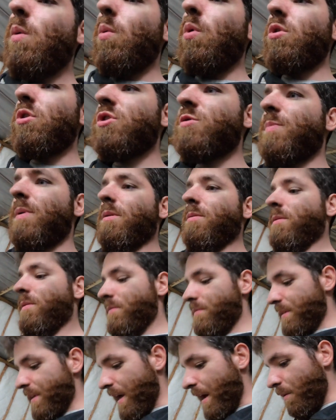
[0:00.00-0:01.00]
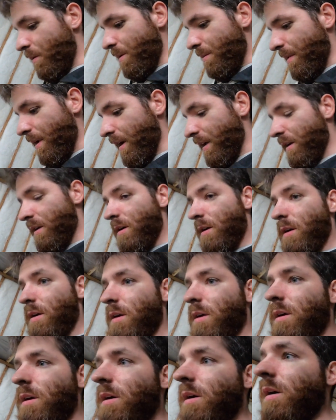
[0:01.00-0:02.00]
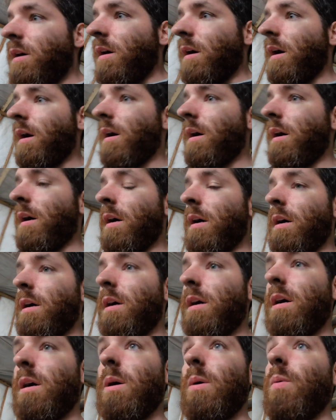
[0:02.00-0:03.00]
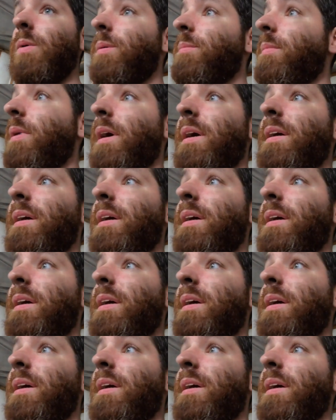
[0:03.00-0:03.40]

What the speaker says: we'll experiment with that. We might something. We